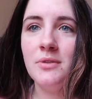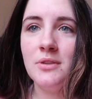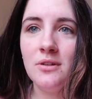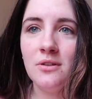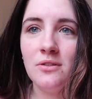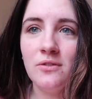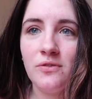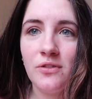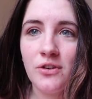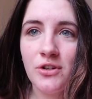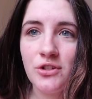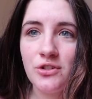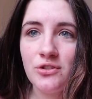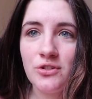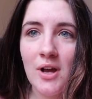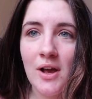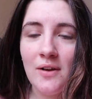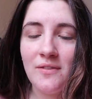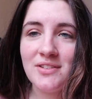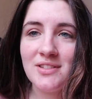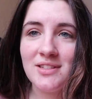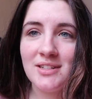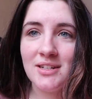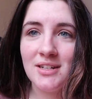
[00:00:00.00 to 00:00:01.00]
the first
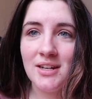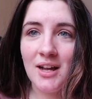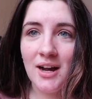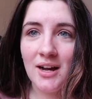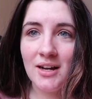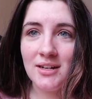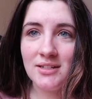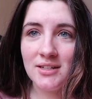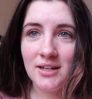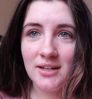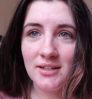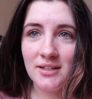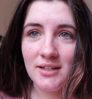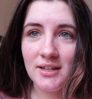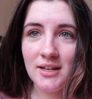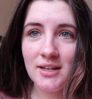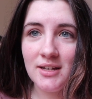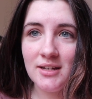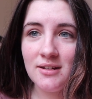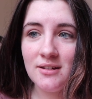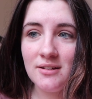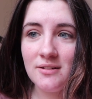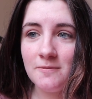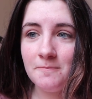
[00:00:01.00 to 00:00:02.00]
draft's not done
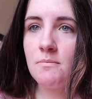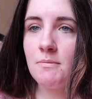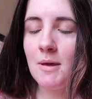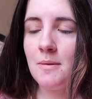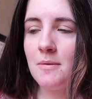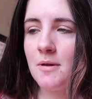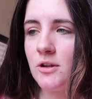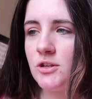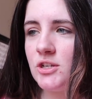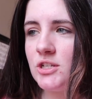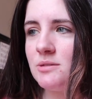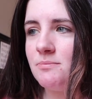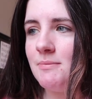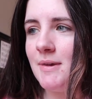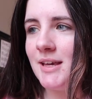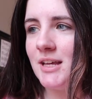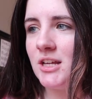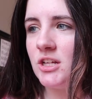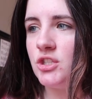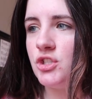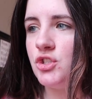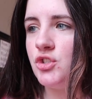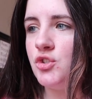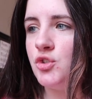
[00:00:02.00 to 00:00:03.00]
yet. Maybe I'll just make
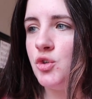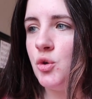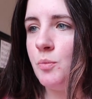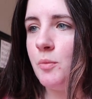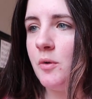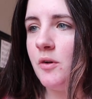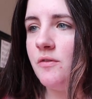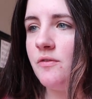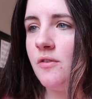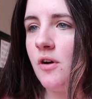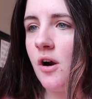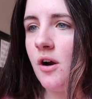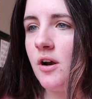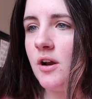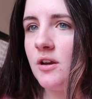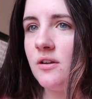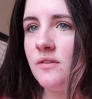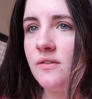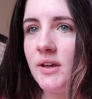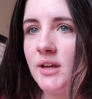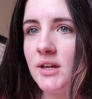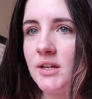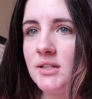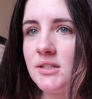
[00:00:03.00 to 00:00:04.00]
it super far in
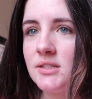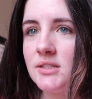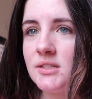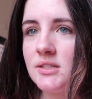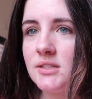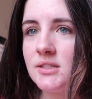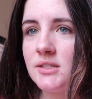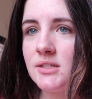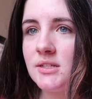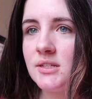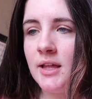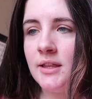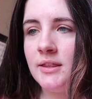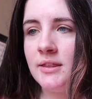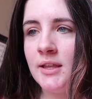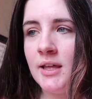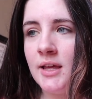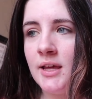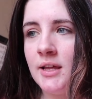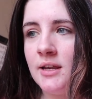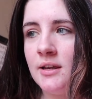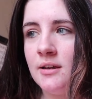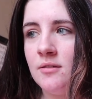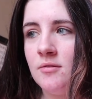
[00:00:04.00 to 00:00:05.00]
advance and
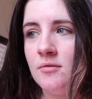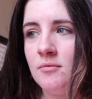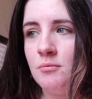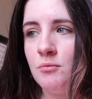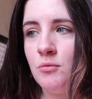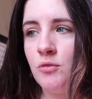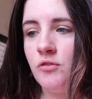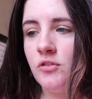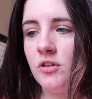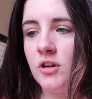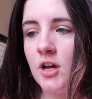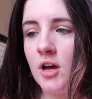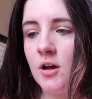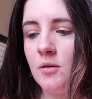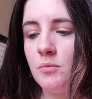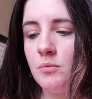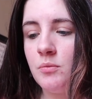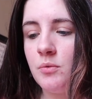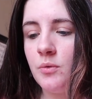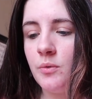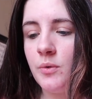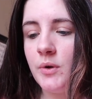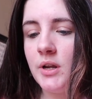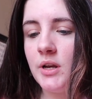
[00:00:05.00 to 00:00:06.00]
then move it up
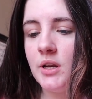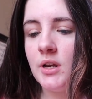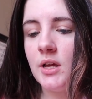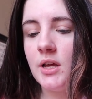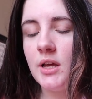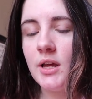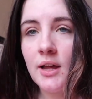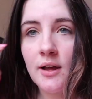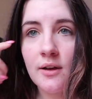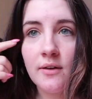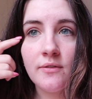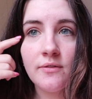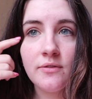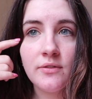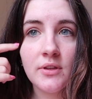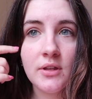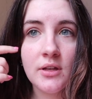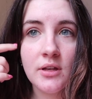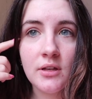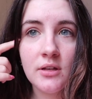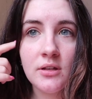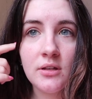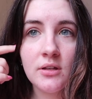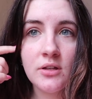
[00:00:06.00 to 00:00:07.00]
when I have
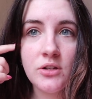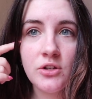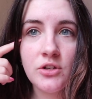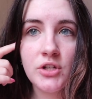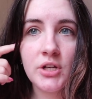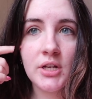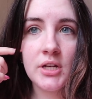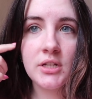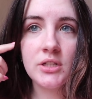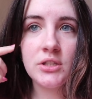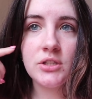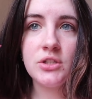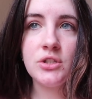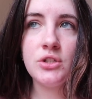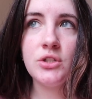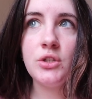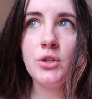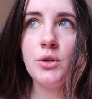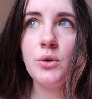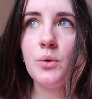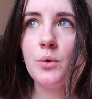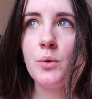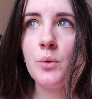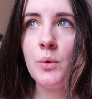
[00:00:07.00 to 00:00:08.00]
the chance
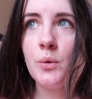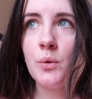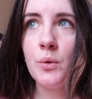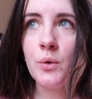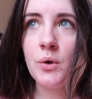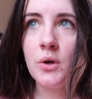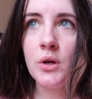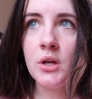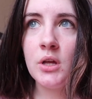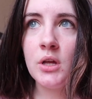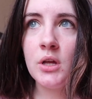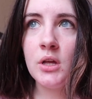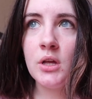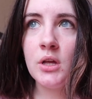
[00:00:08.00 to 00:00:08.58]
to.